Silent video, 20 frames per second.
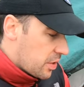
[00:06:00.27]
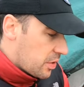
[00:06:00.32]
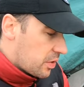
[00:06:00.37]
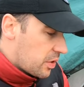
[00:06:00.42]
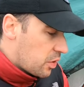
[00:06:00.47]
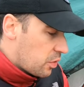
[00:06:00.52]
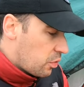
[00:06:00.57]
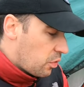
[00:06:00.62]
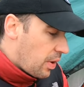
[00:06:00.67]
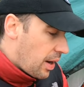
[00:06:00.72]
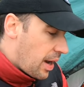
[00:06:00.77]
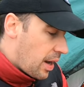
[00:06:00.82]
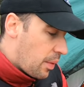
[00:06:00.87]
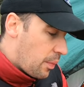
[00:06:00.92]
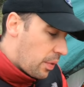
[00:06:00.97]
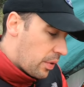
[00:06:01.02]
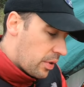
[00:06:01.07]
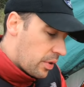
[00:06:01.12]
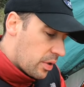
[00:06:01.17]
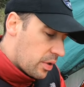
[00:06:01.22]
So it's the
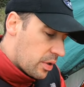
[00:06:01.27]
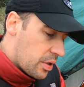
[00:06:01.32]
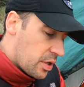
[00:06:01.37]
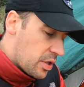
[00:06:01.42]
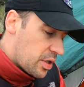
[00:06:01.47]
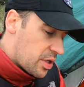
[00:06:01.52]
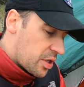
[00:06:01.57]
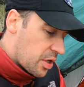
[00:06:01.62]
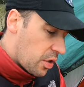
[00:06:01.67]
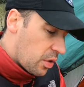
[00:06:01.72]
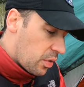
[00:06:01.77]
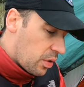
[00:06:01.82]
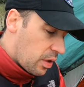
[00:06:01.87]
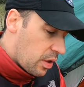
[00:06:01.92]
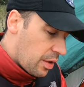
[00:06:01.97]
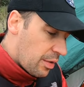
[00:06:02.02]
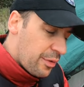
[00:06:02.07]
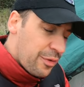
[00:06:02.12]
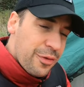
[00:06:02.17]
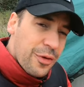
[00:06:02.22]
RAB
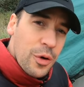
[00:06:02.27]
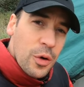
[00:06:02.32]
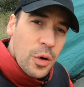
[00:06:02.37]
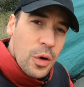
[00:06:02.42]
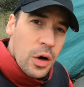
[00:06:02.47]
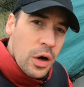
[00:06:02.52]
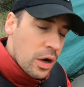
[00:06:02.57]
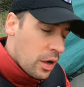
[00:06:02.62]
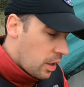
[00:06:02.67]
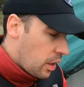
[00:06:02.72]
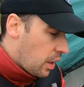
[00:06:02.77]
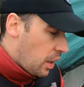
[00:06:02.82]
Solar 4